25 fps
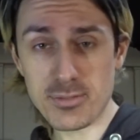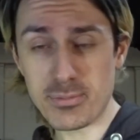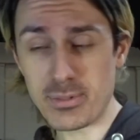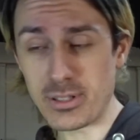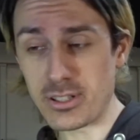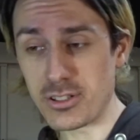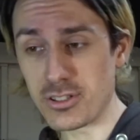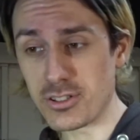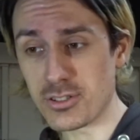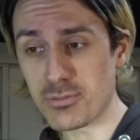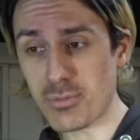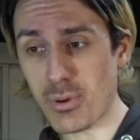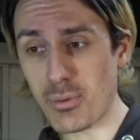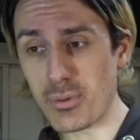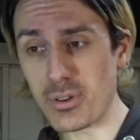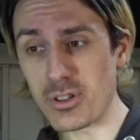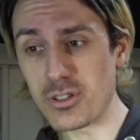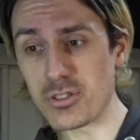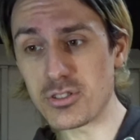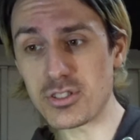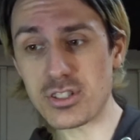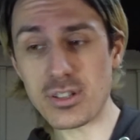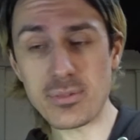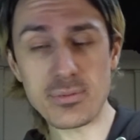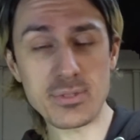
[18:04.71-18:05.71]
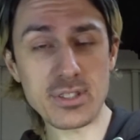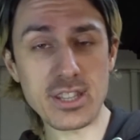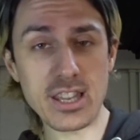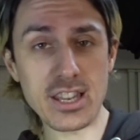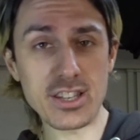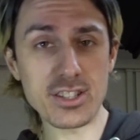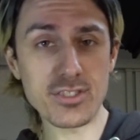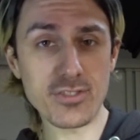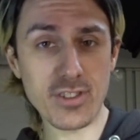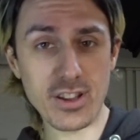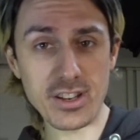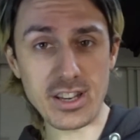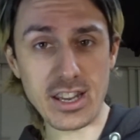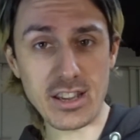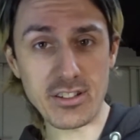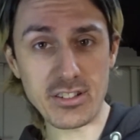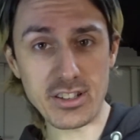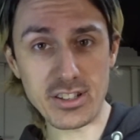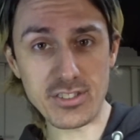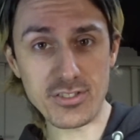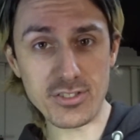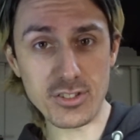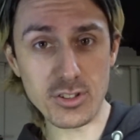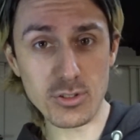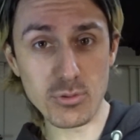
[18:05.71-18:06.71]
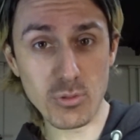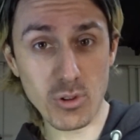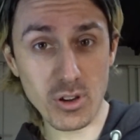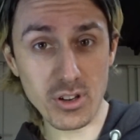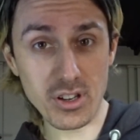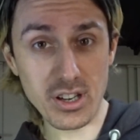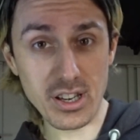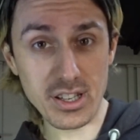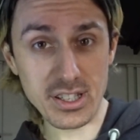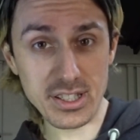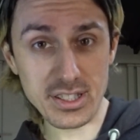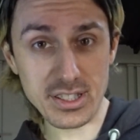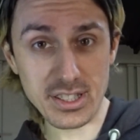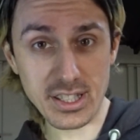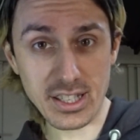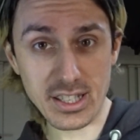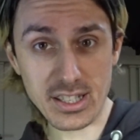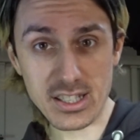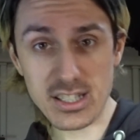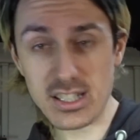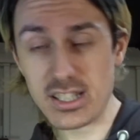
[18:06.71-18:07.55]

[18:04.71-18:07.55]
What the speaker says: because probably you just skip to the end to find out if you want anything.